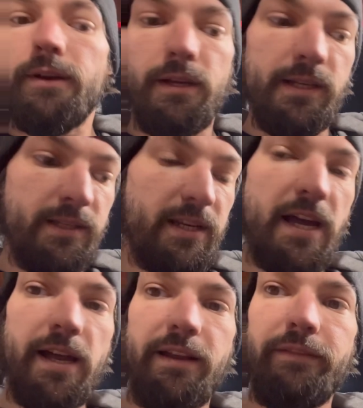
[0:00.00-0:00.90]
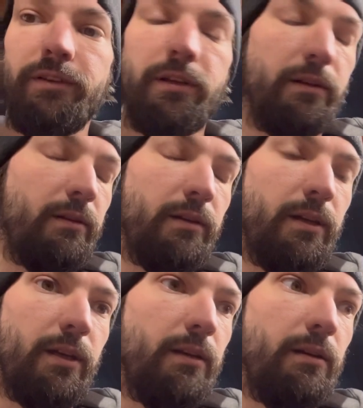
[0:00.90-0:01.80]
inside of it,
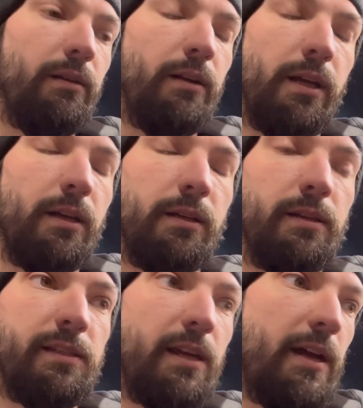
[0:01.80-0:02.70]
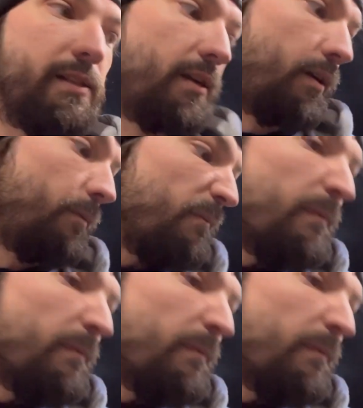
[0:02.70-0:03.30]
like disgusting.